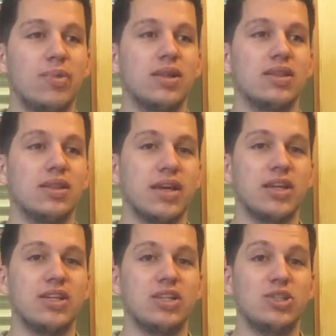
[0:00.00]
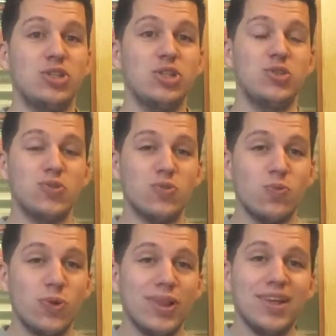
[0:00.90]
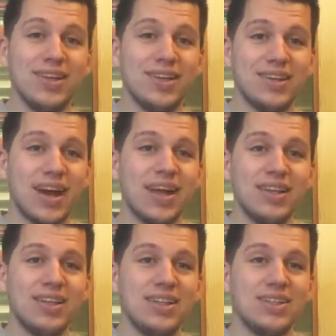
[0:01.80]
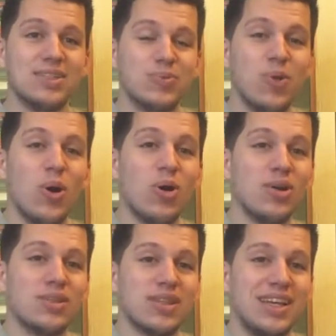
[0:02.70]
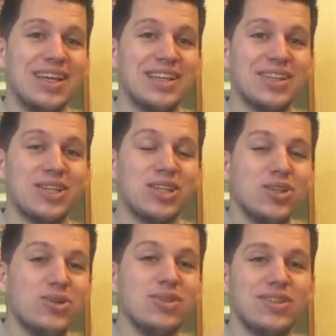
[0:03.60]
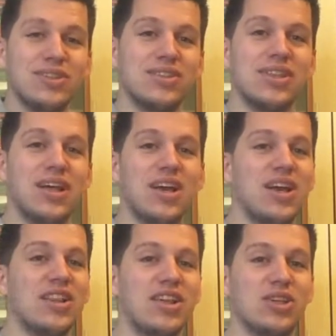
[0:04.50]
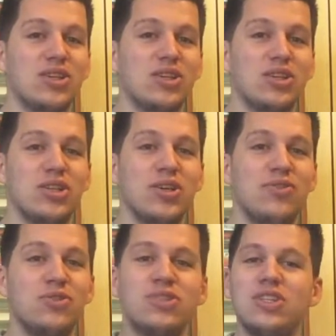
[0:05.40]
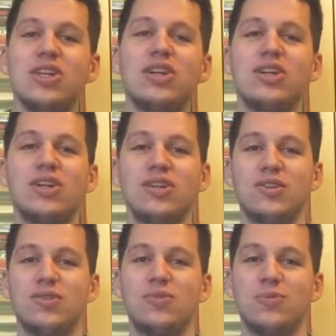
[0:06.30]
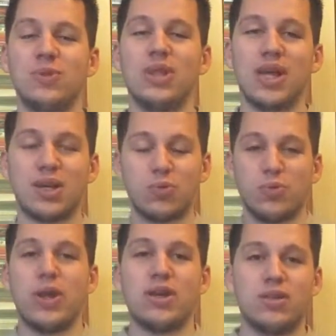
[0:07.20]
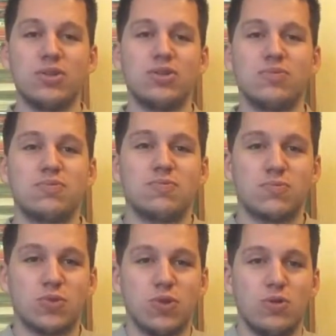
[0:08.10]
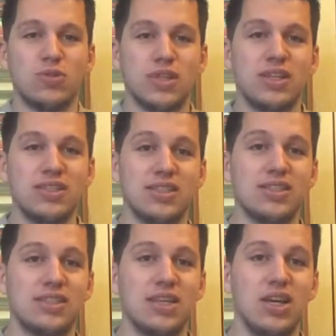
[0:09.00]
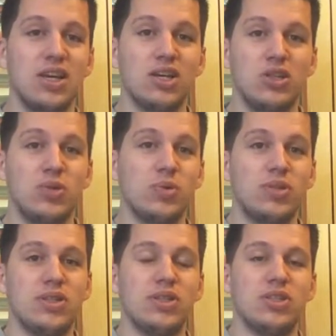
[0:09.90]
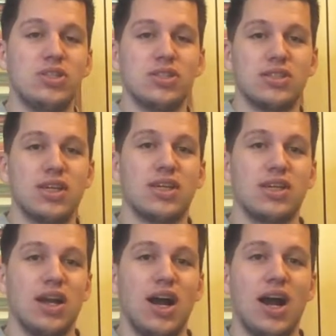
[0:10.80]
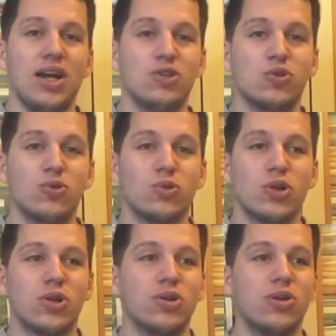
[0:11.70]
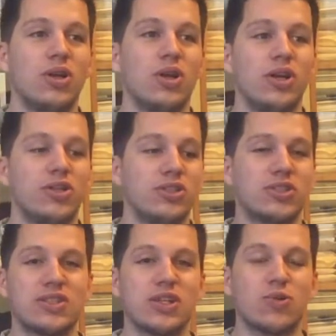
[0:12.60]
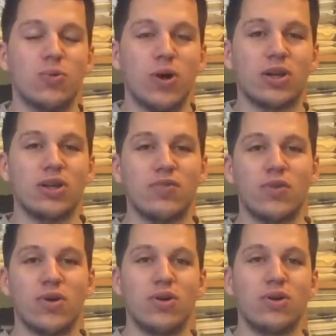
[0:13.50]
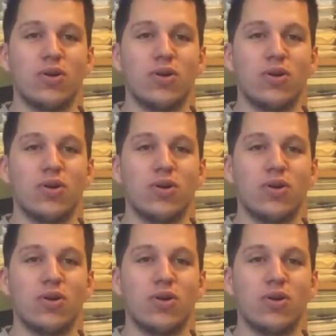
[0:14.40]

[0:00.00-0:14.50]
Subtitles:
but like she's really tiny and small and like cute. And like if you see her with like a regular clothes like this, you would think she's like a high school girl, just like walking from